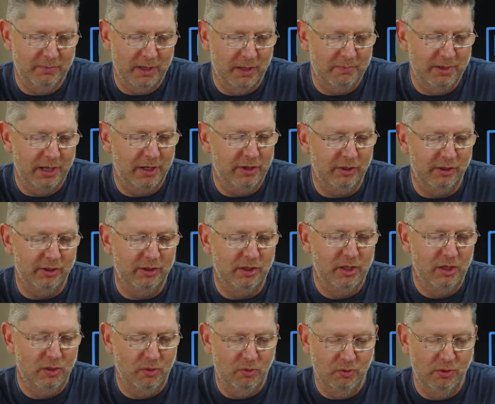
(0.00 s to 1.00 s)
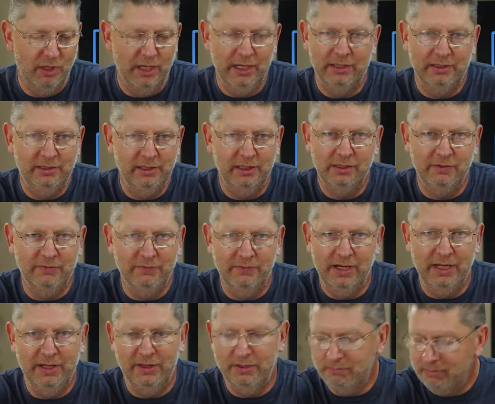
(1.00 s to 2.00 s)
a better way to
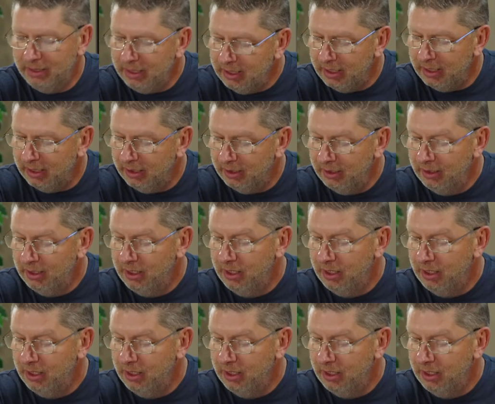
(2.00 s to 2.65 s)
convey the meaning,